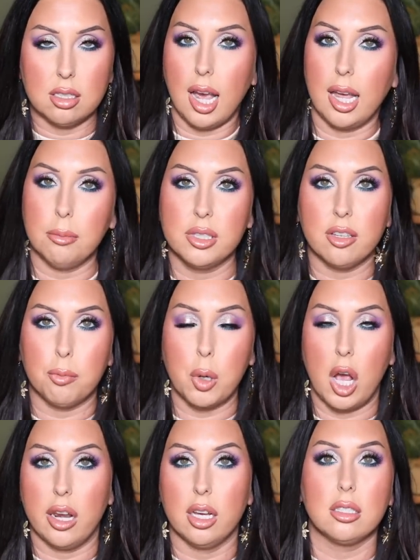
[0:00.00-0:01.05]
types of
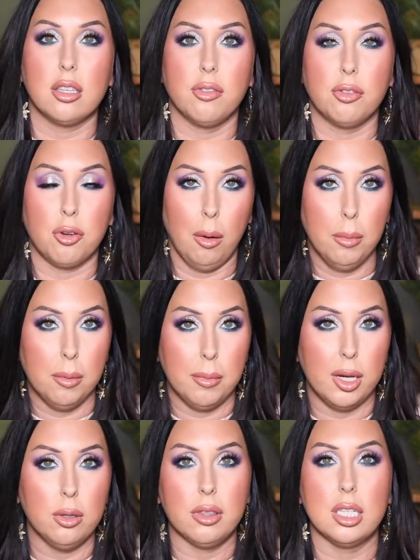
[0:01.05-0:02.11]
products from Melt.